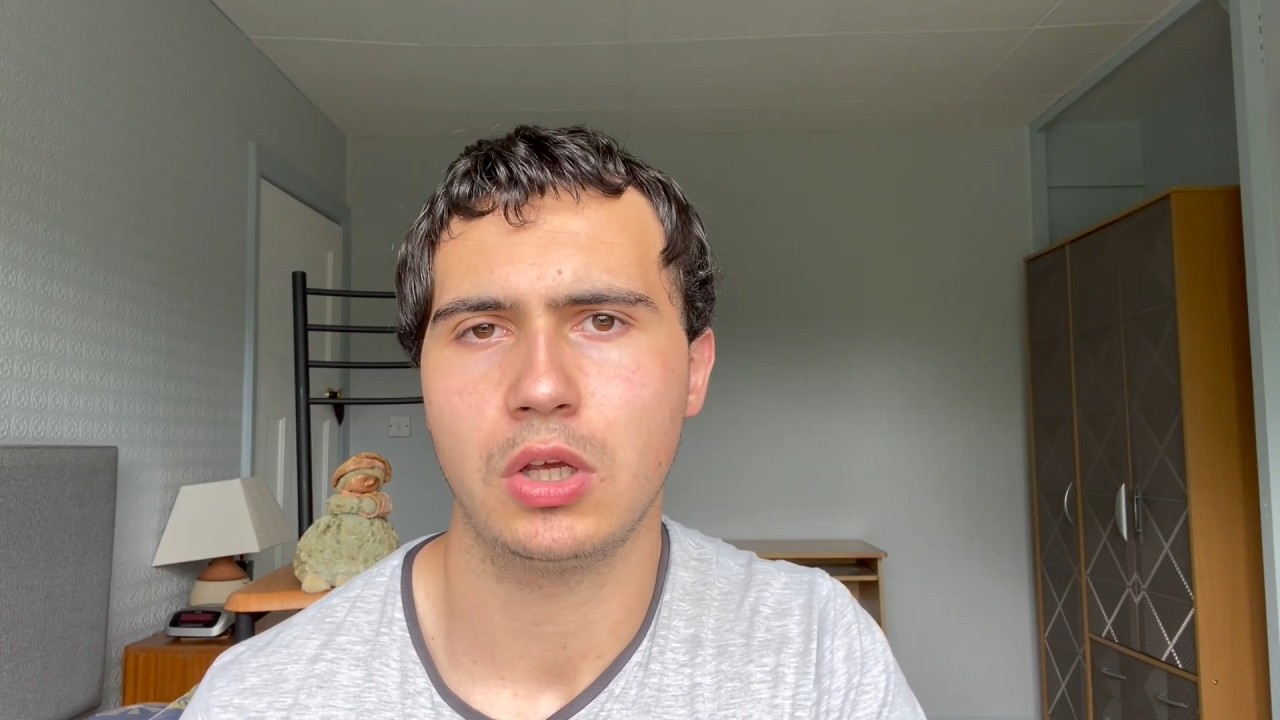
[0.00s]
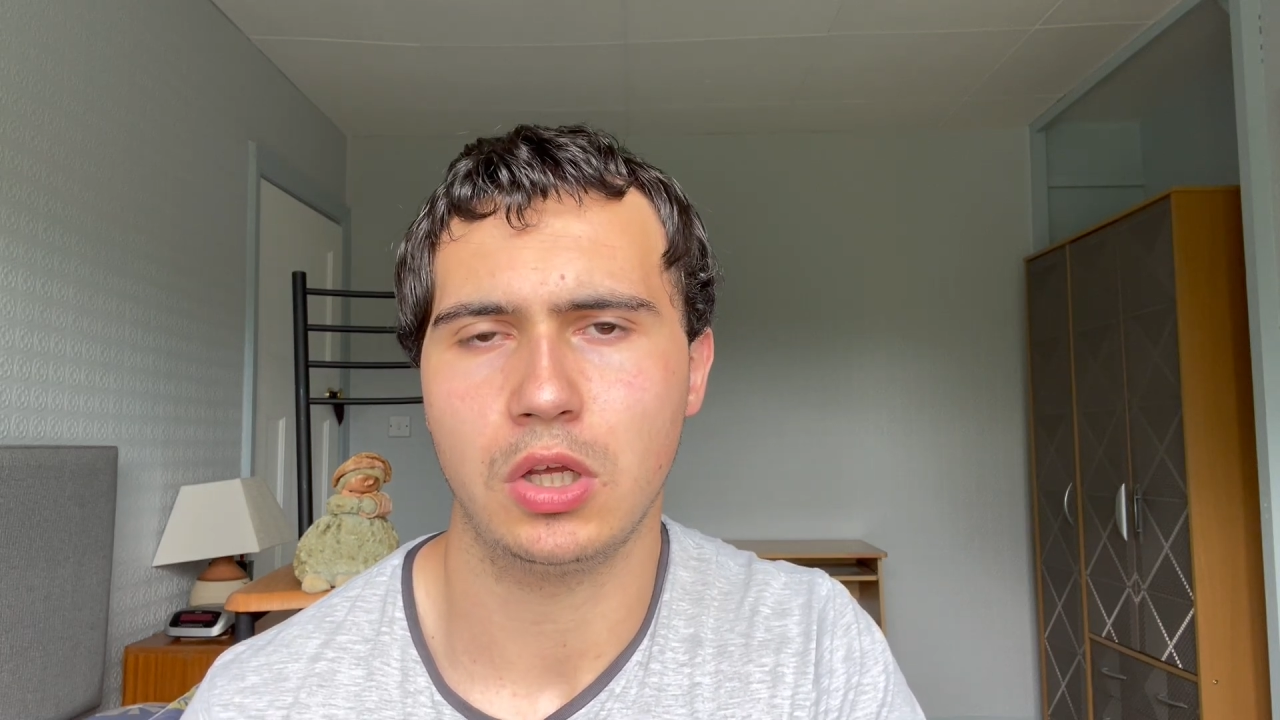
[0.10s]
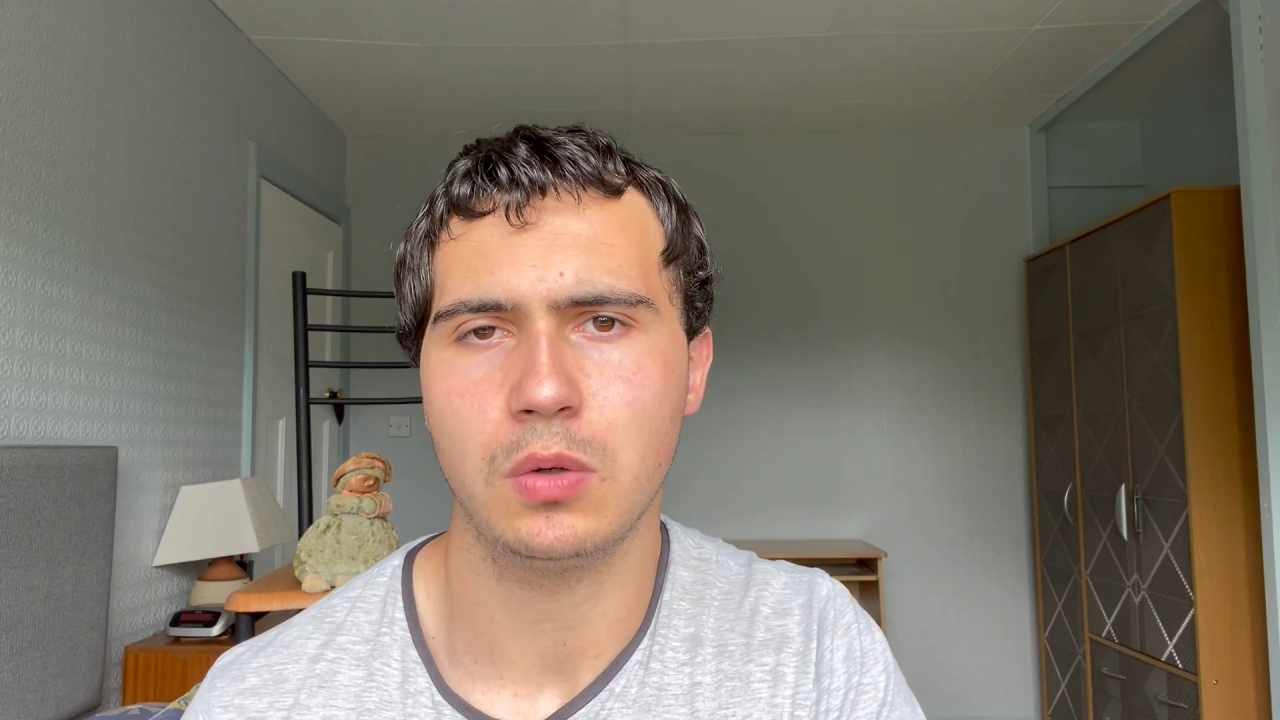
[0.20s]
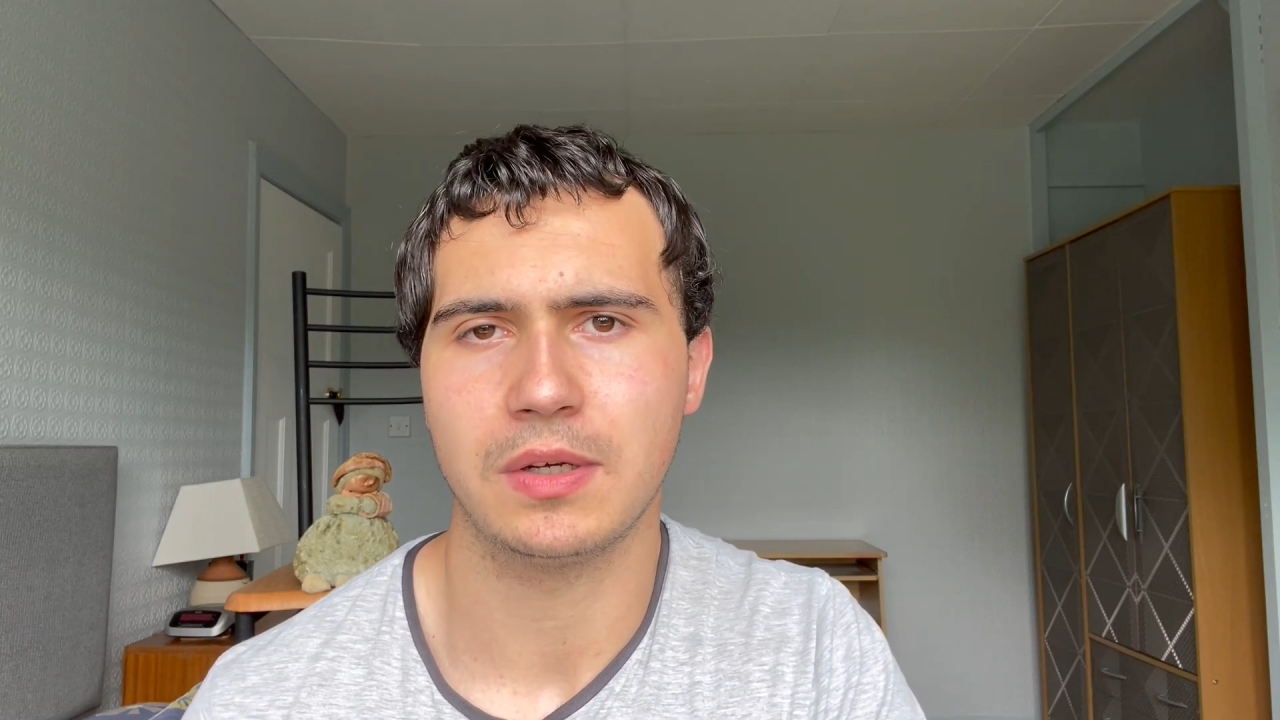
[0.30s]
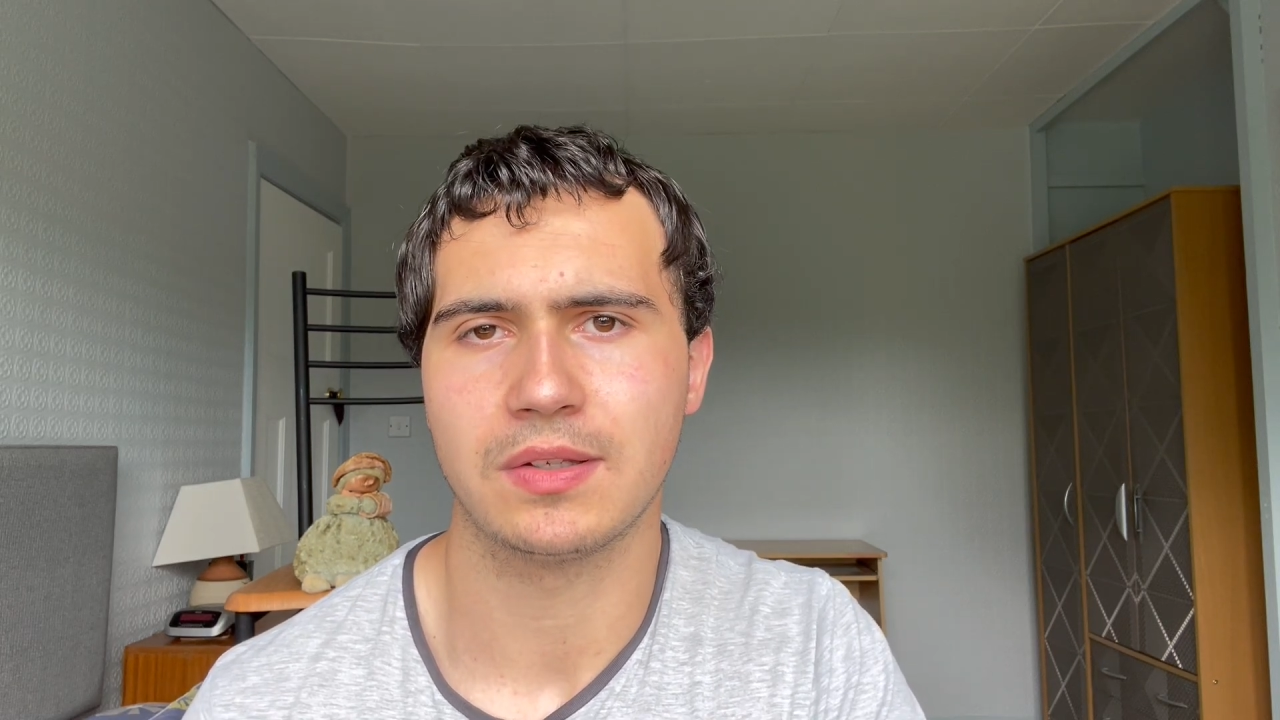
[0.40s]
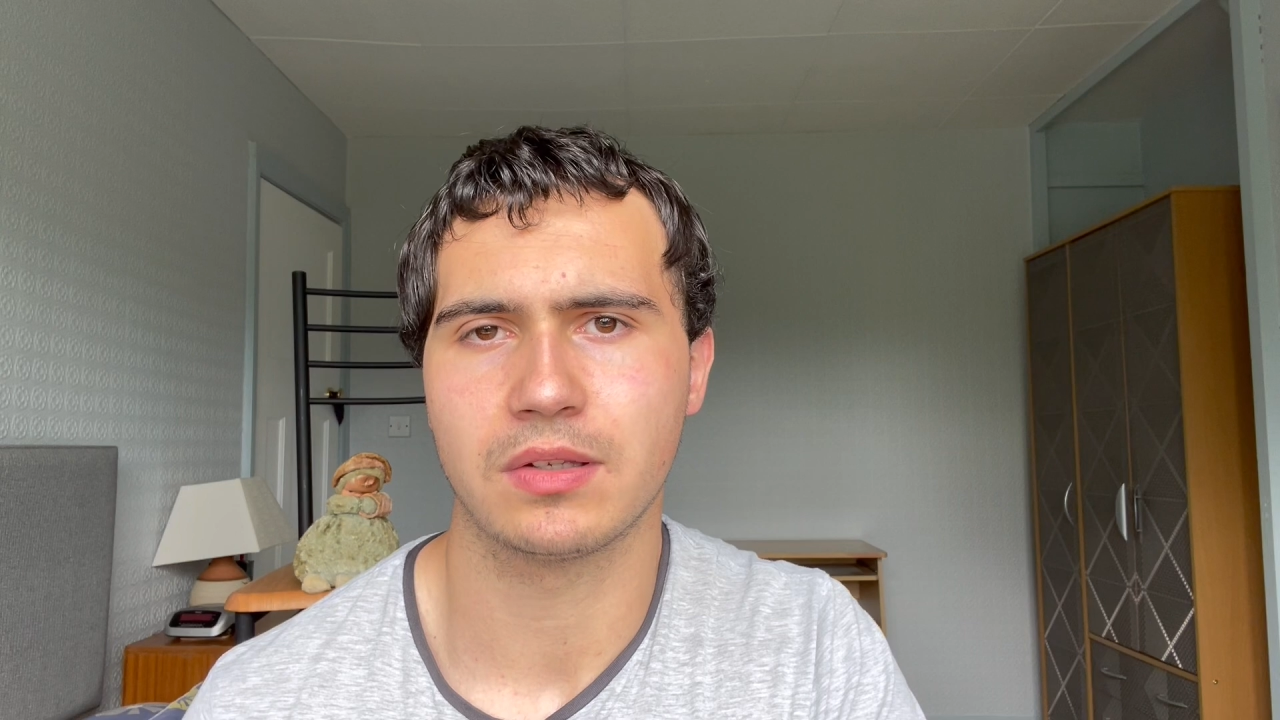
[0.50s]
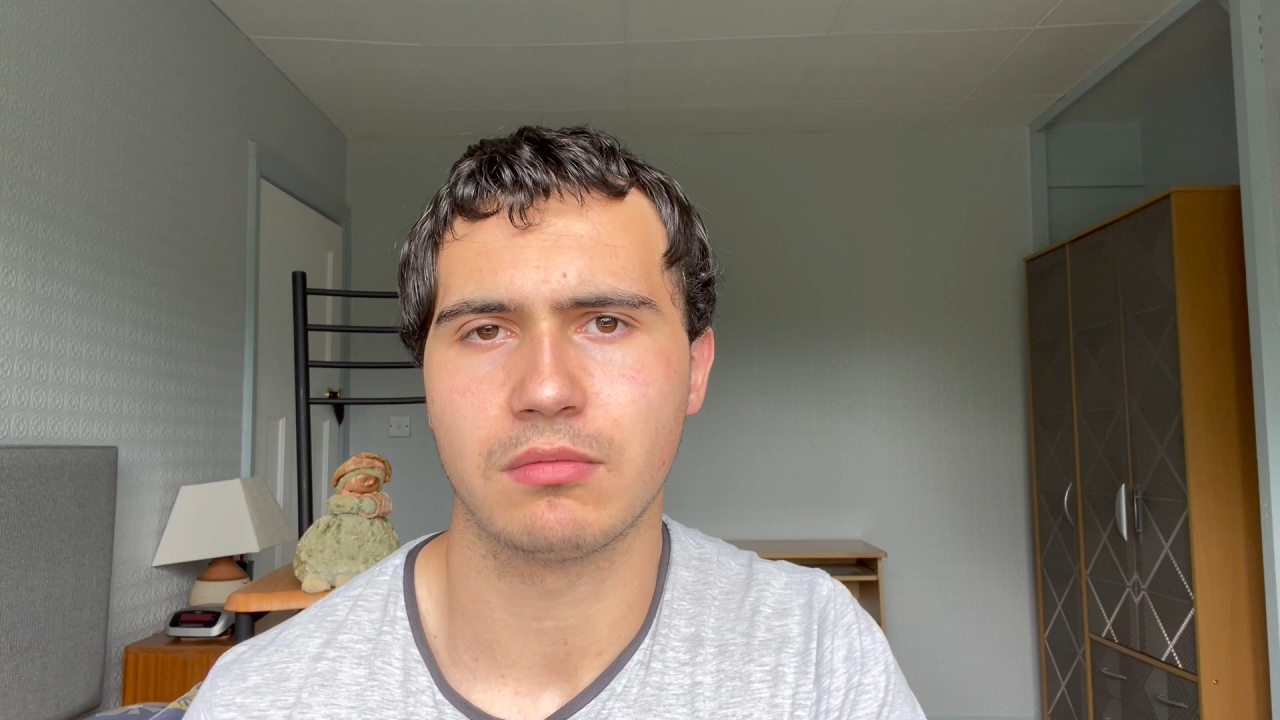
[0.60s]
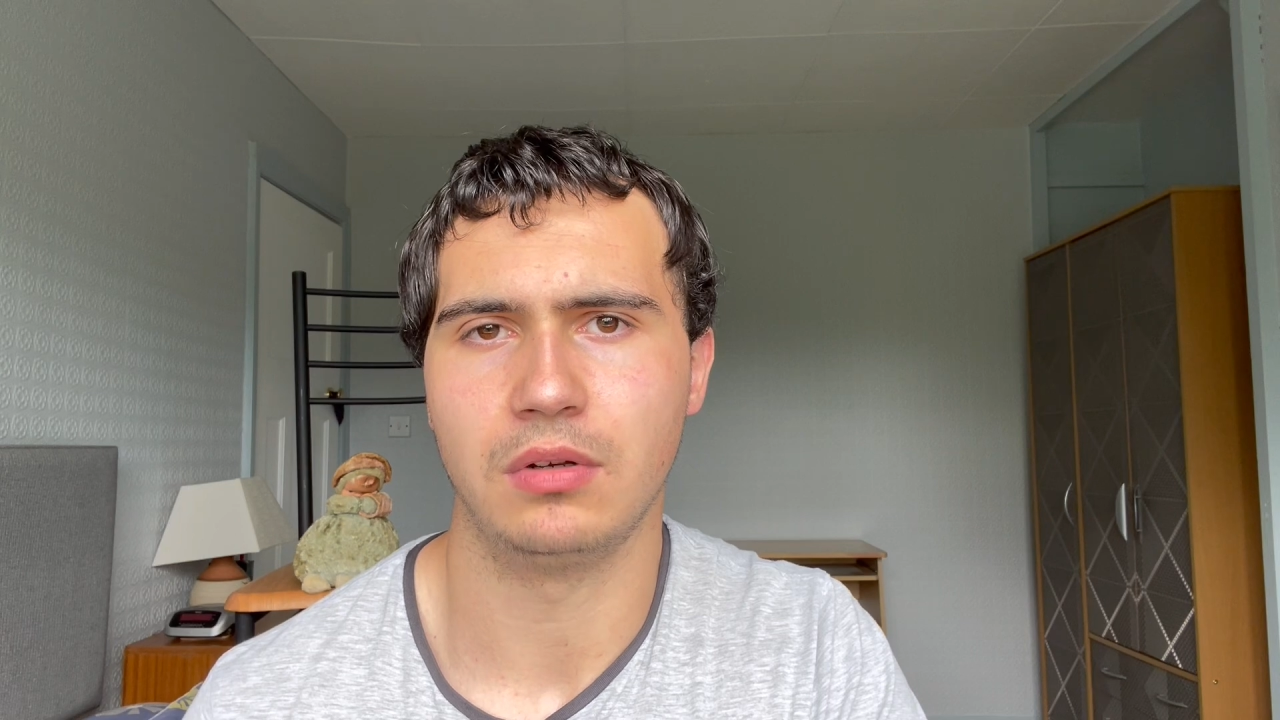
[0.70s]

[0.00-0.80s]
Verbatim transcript: Who is